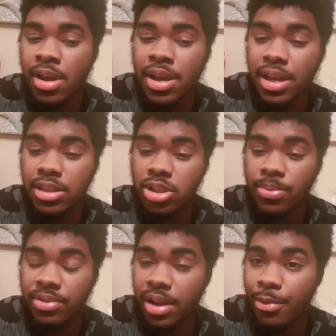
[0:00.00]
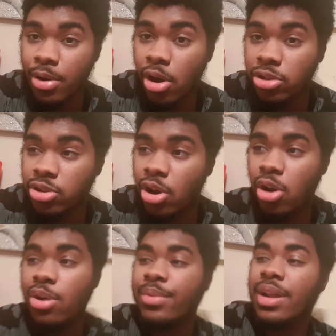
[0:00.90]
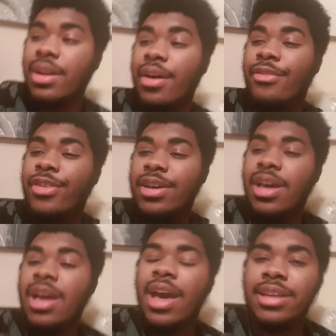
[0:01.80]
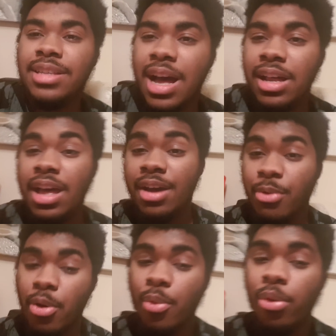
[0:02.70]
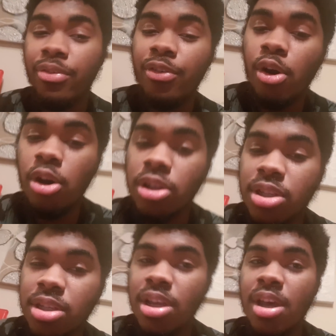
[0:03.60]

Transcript: It's something that we all saw coming, and I think with us